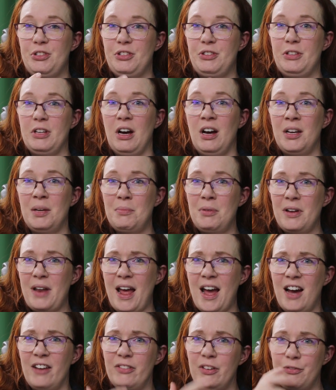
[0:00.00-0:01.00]
done about
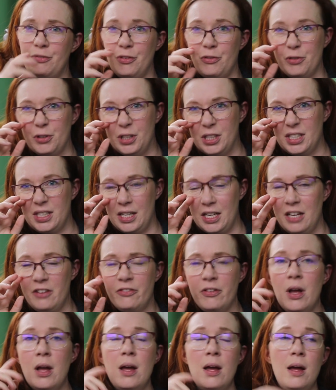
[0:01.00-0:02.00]
half of the first sleeve,
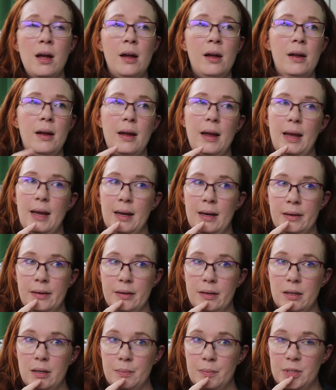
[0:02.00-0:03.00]
and
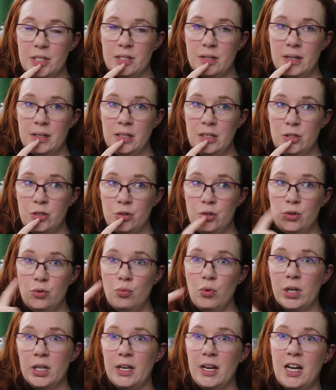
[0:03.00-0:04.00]
so I need to do
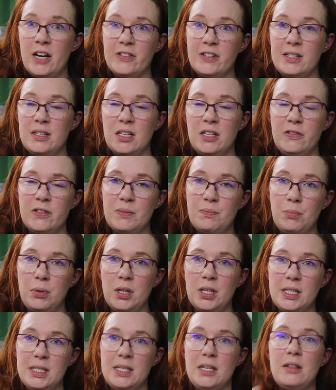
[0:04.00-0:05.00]
1.5 sleeves
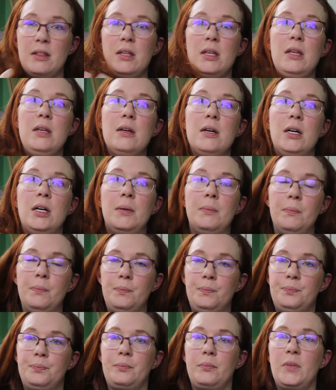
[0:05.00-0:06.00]
plus the
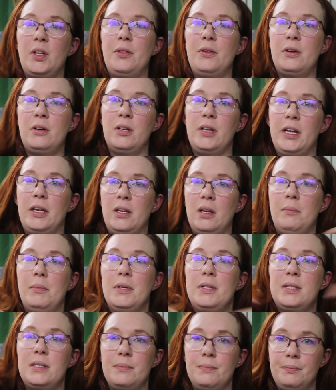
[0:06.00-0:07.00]
connecting
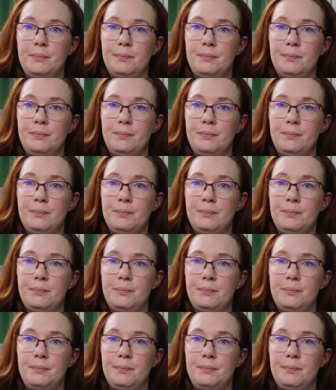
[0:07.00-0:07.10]
bits.